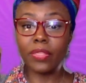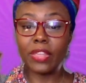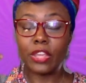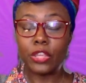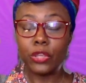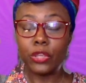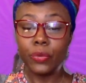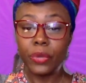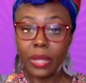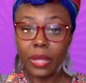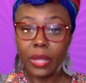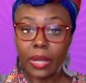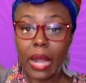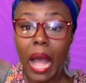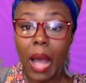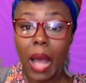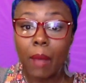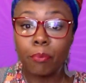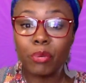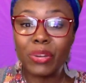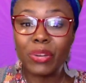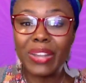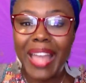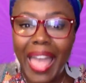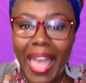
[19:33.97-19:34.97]
can
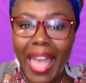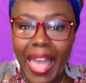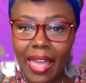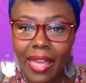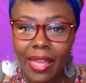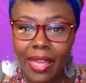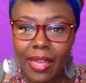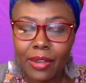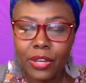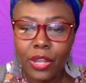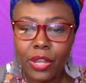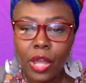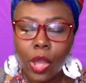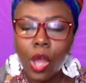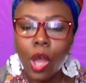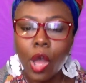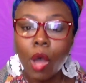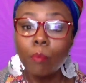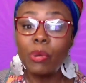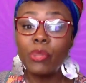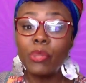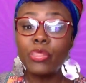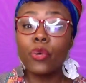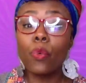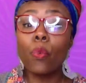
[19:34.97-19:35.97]
comprehend,
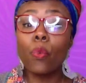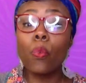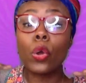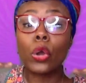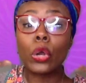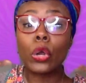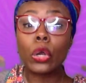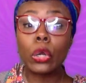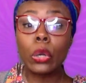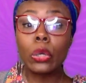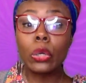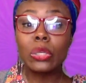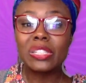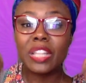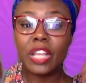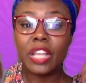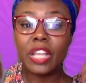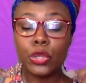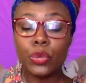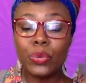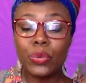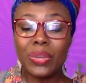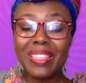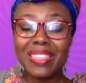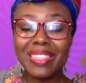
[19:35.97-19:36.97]
but the words that
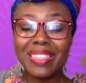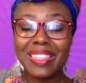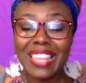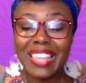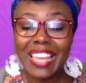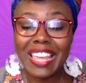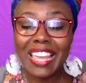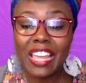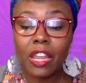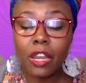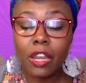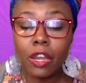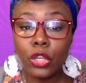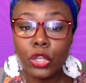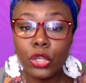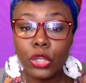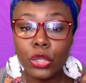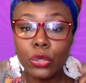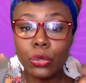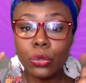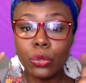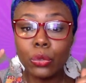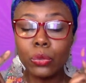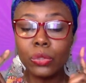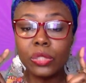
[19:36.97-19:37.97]
you can then
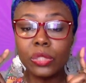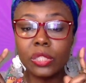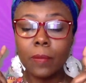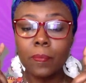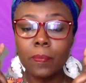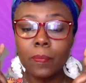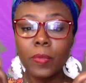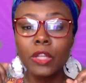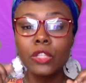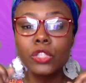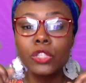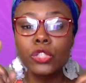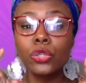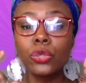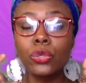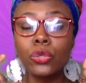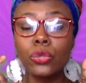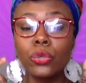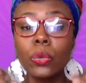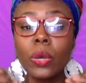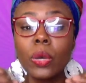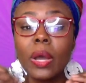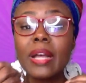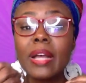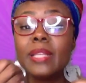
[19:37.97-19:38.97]
use
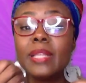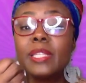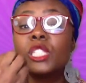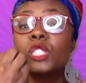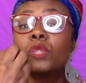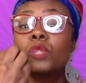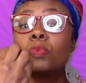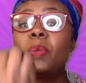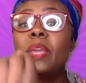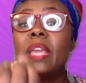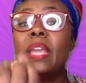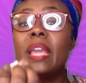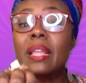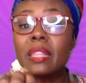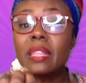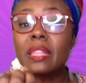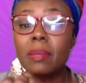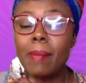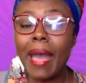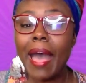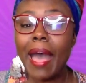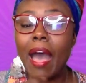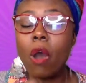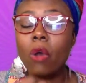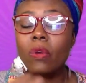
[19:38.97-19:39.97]
to speak them
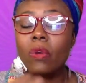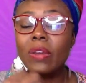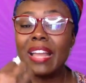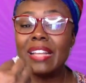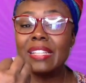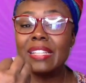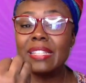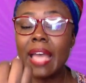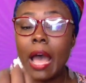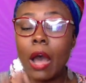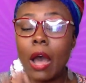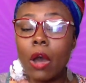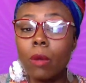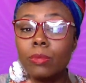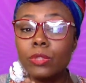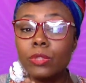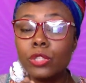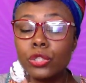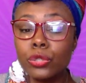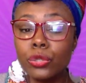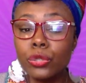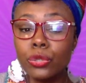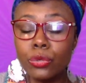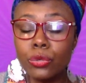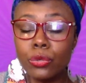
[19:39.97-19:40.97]
out and help
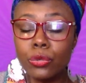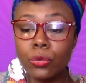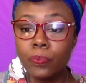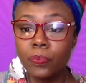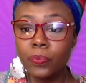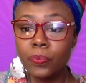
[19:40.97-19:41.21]
to